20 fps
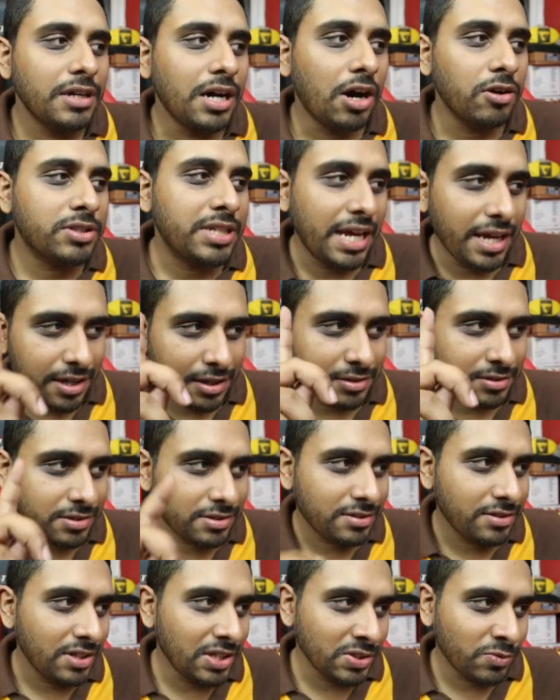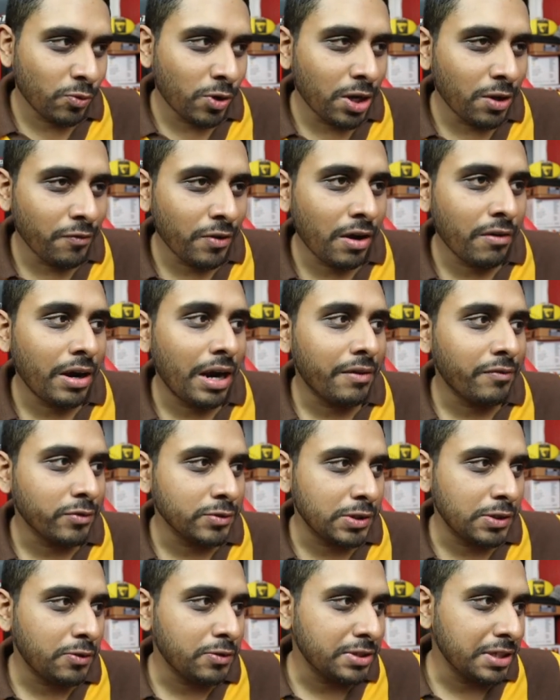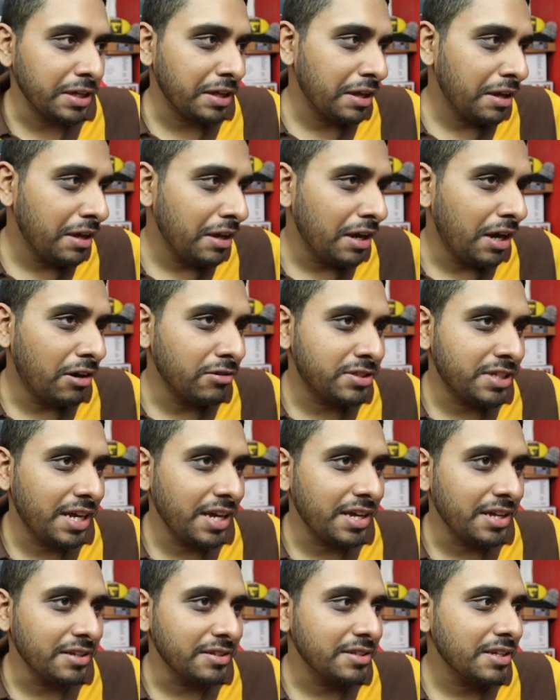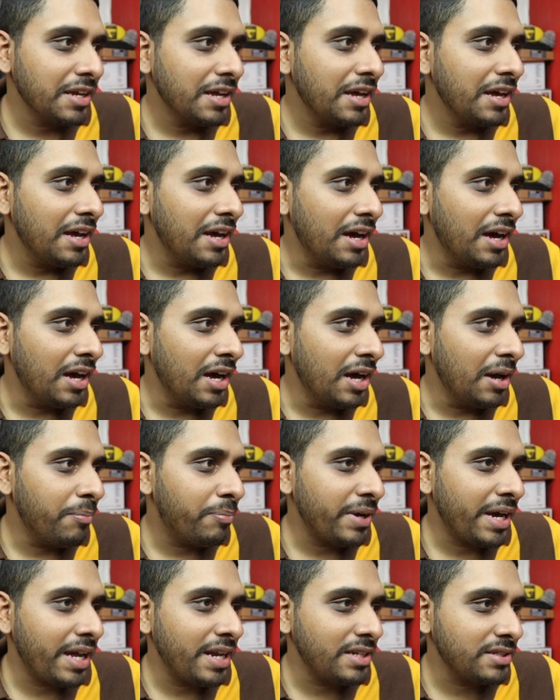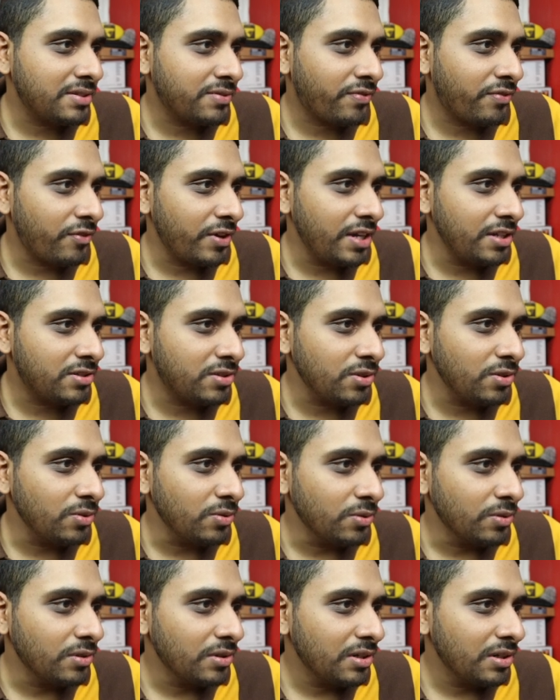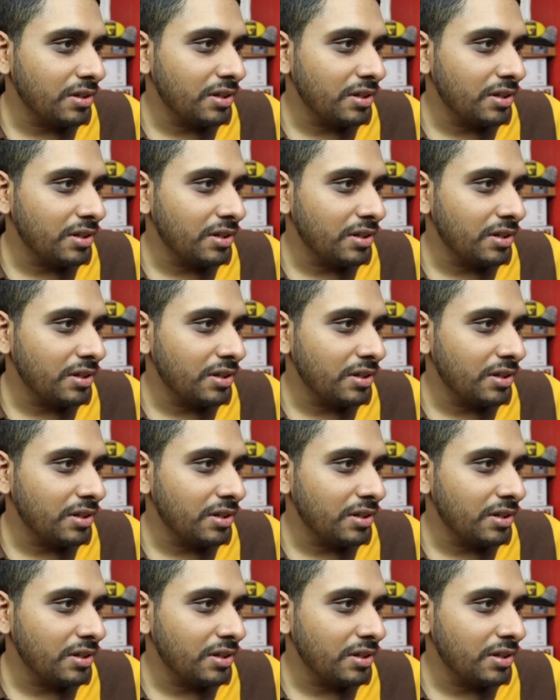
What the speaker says: I'll take it. It's one of our rivals losing. I'll take it. Palace 3-2.